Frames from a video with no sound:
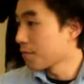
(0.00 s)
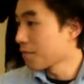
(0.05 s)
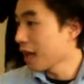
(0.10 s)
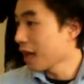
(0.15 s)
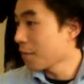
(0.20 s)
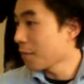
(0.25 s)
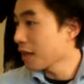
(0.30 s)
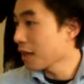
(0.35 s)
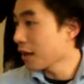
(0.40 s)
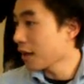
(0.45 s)
Now
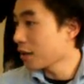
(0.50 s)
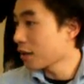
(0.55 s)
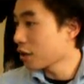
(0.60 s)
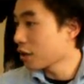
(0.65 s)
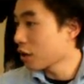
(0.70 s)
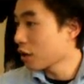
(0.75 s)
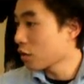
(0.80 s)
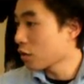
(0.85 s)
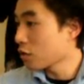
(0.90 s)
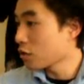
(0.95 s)
I'm not going
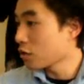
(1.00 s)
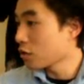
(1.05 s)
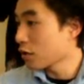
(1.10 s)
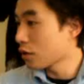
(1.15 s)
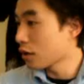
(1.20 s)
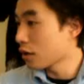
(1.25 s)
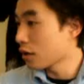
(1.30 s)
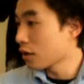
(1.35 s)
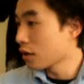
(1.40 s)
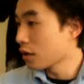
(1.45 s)
to go to
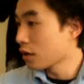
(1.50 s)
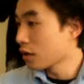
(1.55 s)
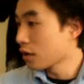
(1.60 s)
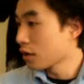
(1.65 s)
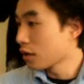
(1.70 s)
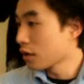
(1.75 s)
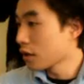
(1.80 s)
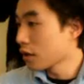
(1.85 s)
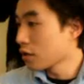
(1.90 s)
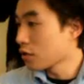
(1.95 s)
it
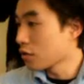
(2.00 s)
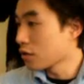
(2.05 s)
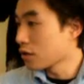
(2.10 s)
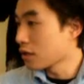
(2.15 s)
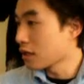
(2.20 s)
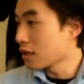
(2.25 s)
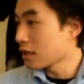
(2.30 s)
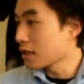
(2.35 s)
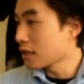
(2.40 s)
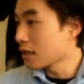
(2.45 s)

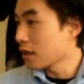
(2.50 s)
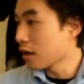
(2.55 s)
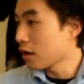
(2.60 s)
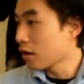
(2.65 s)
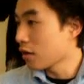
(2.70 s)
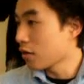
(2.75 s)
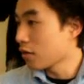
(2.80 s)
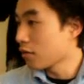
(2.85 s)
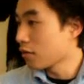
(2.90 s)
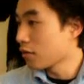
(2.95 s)
into
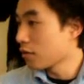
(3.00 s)
detail,